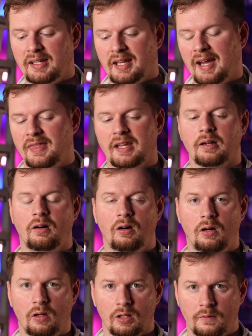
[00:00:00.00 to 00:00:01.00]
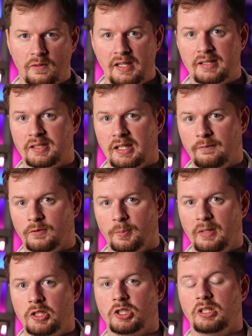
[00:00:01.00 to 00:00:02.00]
And I think all of this
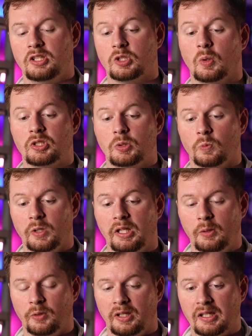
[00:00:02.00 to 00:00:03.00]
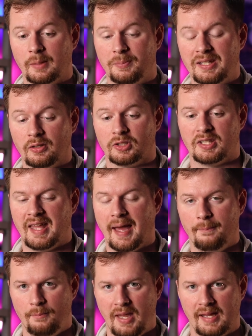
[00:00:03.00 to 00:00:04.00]
information is going to really, really appeal to
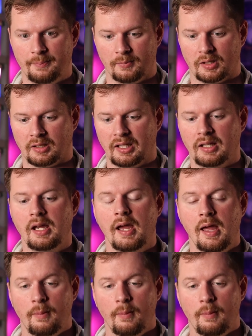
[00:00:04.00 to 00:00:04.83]
that pet market.